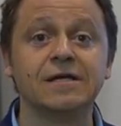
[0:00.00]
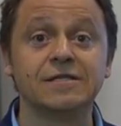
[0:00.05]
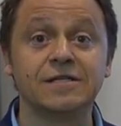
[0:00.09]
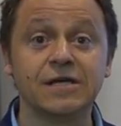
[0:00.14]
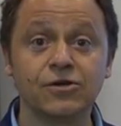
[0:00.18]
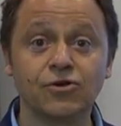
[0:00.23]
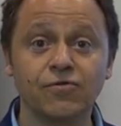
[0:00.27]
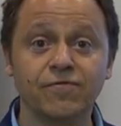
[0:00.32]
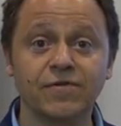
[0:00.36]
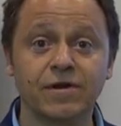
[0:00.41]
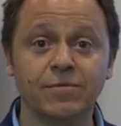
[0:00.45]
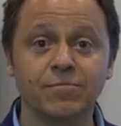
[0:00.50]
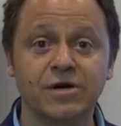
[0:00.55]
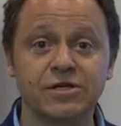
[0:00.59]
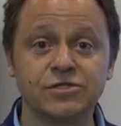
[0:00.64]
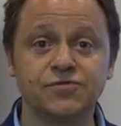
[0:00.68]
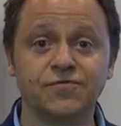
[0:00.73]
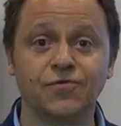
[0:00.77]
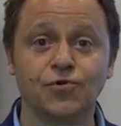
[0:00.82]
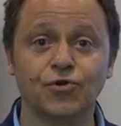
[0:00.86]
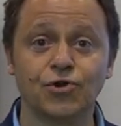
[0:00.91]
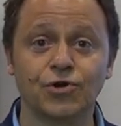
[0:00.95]
Thank you very
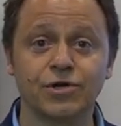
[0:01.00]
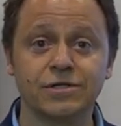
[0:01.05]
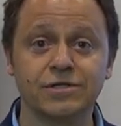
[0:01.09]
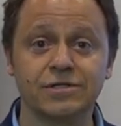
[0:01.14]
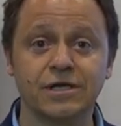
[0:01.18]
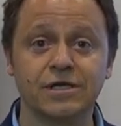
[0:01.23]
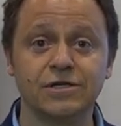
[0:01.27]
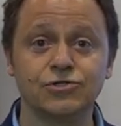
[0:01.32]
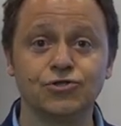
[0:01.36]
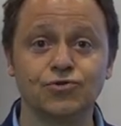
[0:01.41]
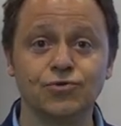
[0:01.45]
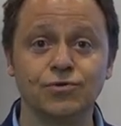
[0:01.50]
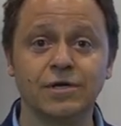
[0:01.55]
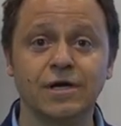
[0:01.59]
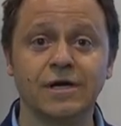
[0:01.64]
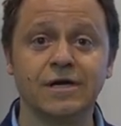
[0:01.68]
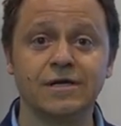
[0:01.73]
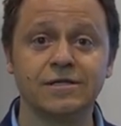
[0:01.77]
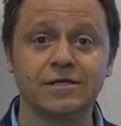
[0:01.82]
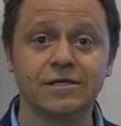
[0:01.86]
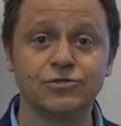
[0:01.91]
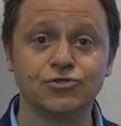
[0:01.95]
much for your attention
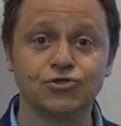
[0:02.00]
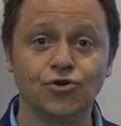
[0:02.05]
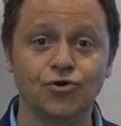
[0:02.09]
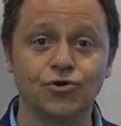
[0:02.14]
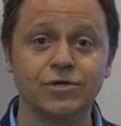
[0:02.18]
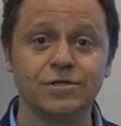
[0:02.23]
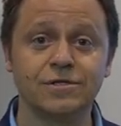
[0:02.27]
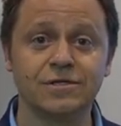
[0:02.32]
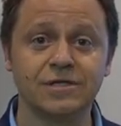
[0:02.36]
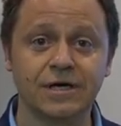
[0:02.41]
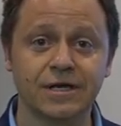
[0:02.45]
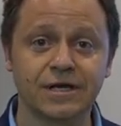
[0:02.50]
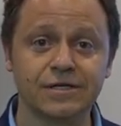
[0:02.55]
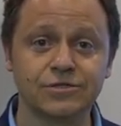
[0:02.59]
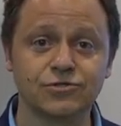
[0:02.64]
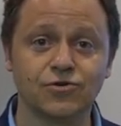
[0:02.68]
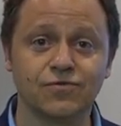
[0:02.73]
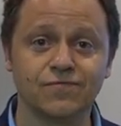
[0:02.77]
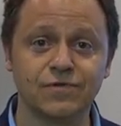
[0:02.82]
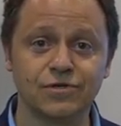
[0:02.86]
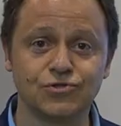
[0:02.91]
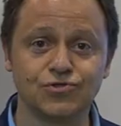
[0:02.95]
and enjoy the
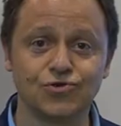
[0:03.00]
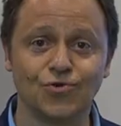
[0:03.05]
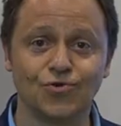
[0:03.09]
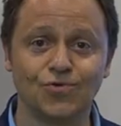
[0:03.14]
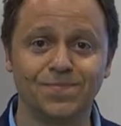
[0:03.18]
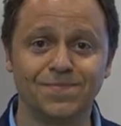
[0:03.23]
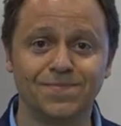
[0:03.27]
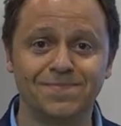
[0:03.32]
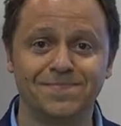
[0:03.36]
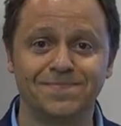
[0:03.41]
rest of the show.